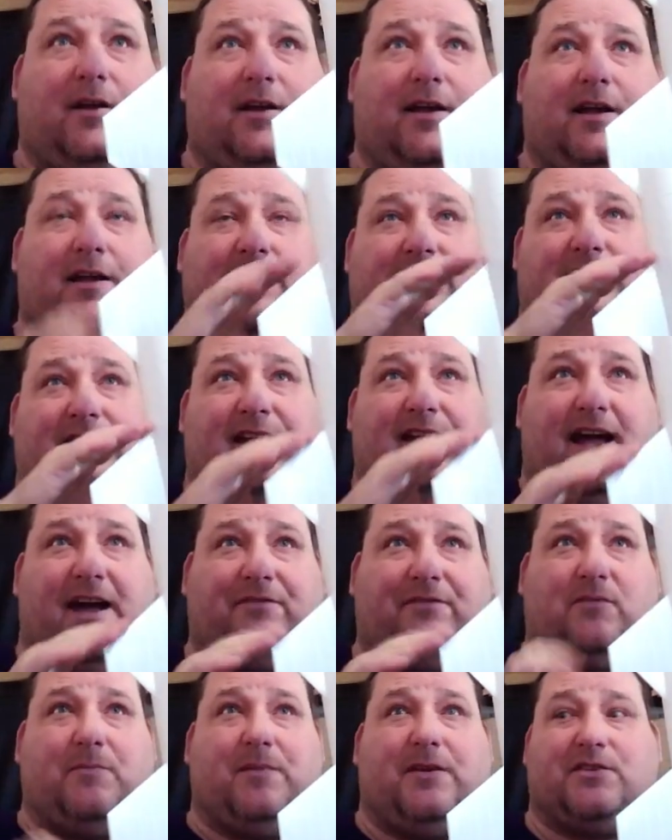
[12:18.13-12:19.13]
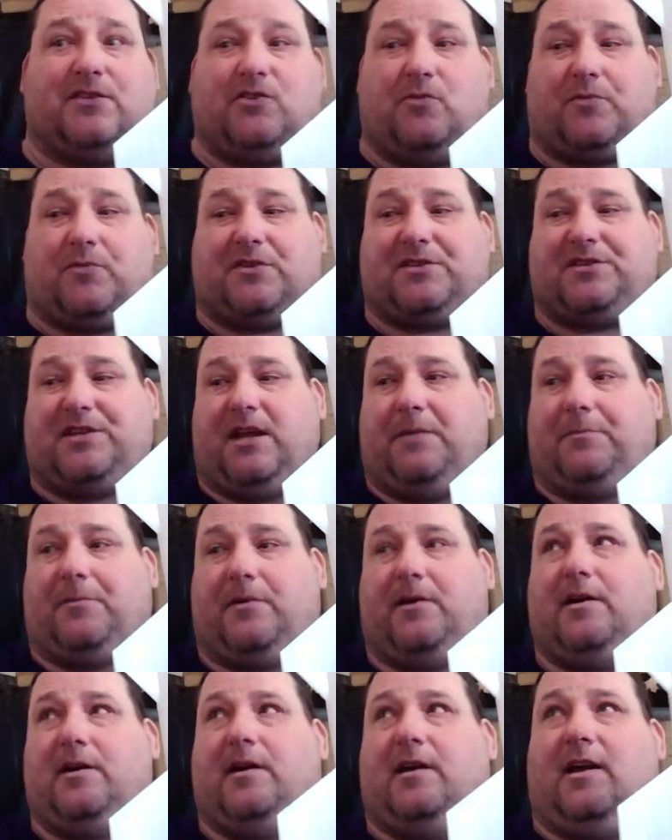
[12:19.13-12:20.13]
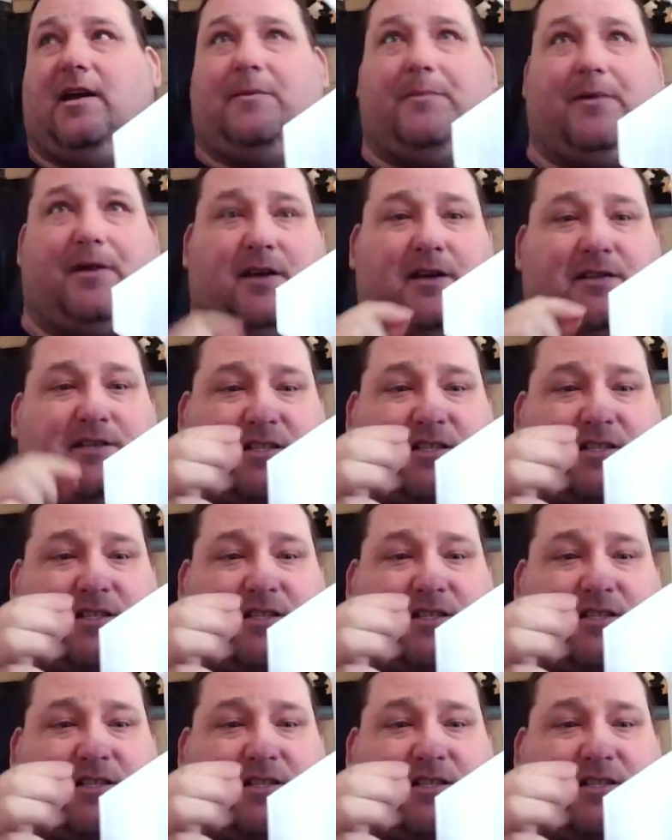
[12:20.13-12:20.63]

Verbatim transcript: It doesn't have to be super steep because